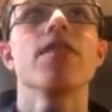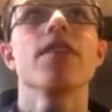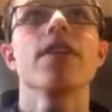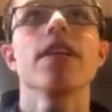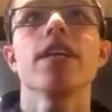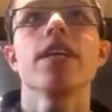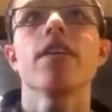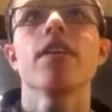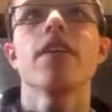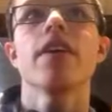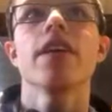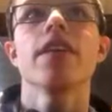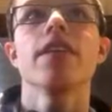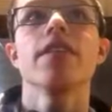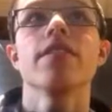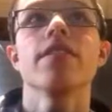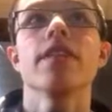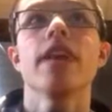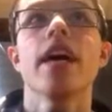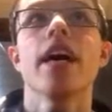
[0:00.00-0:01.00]
We need to go ahead and
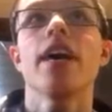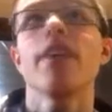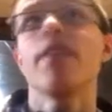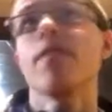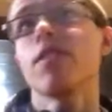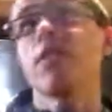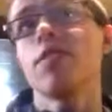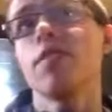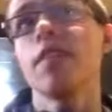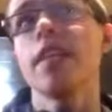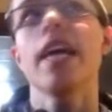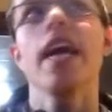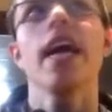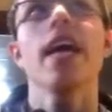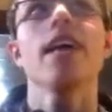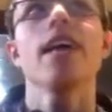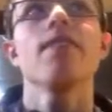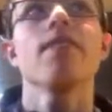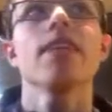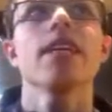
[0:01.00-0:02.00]
do that, which we
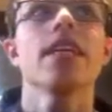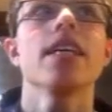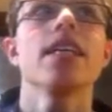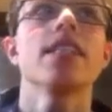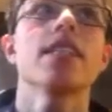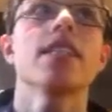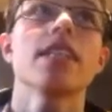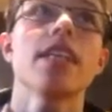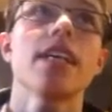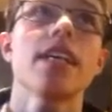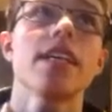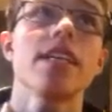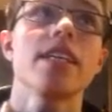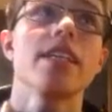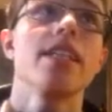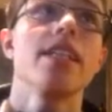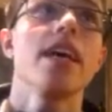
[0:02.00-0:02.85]
can, because, like I